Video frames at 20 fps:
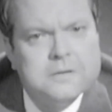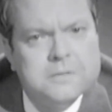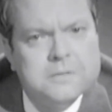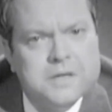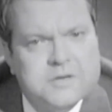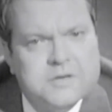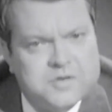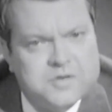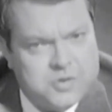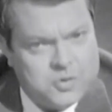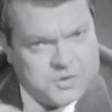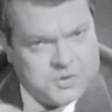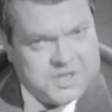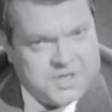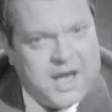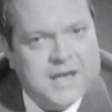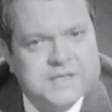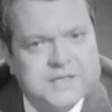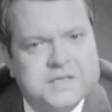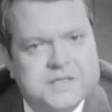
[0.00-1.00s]

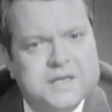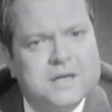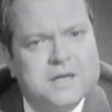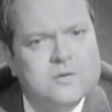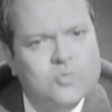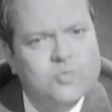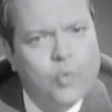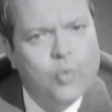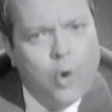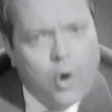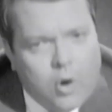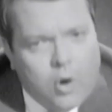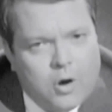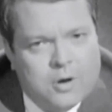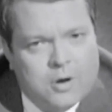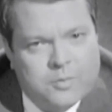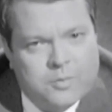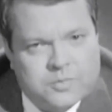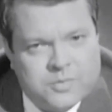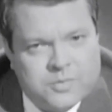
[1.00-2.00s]
enthusiastic and warm,